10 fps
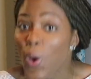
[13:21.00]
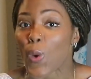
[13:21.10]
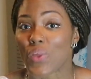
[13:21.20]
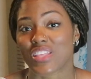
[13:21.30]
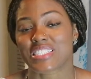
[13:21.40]

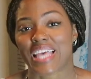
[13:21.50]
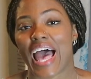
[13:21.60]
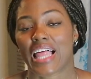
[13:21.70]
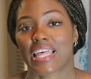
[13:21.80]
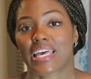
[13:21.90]
with a
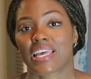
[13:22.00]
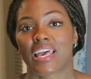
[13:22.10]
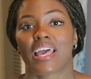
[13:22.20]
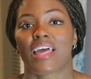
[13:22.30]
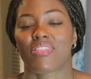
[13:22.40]
salad.
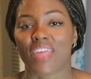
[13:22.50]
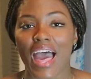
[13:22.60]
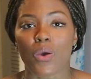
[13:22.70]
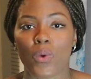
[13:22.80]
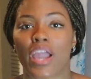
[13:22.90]

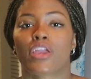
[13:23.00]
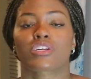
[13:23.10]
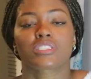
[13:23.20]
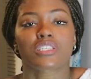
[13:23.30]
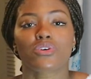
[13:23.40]
That way,
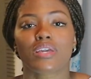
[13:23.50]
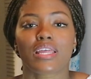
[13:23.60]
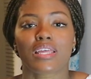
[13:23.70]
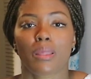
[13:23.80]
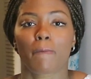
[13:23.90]
you're still
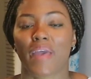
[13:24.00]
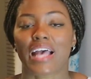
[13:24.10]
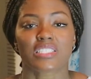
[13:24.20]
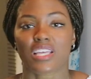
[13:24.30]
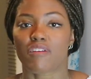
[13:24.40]
getting the
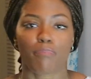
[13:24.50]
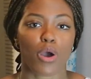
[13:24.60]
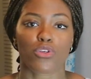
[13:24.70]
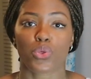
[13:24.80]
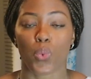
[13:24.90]
best of
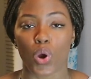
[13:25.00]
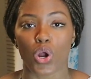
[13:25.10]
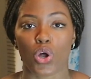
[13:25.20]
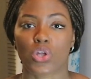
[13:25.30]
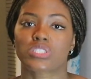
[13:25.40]
both
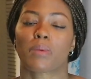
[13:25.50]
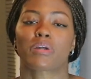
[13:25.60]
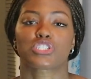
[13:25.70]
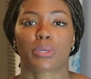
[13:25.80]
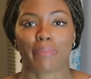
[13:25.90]
worlds,
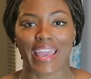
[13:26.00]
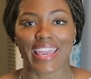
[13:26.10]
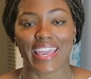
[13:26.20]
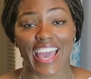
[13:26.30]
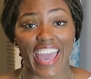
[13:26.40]
but you're
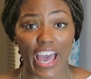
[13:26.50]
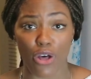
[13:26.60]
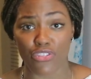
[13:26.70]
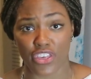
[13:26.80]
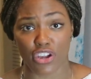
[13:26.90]
making a
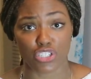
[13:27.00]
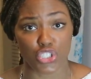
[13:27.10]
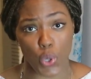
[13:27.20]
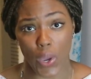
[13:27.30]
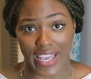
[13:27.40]
healthier
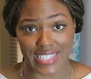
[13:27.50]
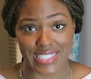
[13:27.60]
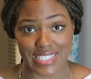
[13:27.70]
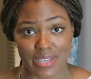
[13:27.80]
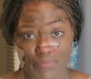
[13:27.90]

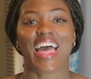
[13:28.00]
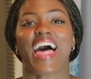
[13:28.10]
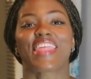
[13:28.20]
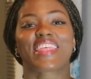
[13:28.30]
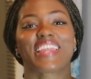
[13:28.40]
choice.
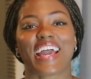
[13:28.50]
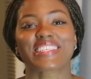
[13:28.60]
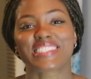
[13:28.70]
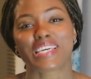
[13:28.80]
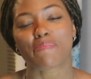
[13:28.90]
The
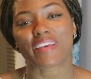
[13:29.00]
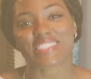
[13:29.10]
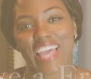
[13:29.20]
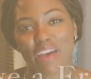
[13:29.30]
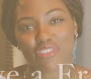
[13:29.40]
next tip
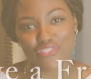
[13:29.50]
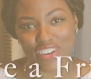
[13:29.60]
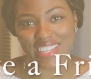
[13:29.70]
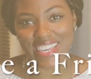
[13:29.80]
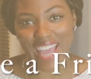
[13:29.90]
is to have a
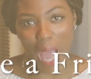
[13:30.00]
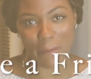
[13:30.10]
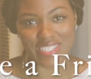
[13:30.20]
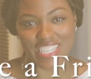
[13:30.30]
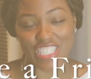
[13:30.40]
friendly
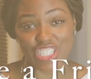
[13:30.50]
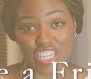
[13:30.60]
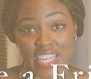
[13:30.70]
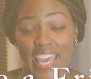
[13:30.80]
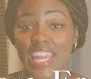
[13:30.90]

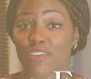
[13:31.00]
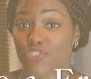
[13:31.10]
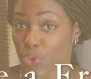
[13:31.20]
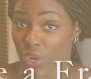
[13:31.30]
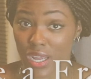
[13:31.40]
competition, and
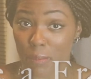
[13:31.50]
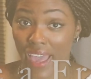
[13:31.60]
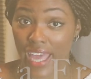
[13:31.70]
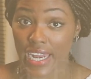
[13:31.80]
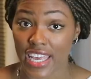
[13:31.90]
if you are
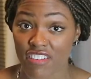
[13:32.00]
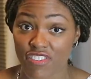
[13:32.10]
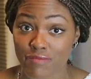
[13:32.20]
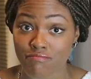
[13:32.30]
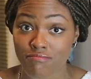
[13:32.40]

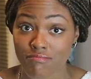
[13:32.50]
competitive,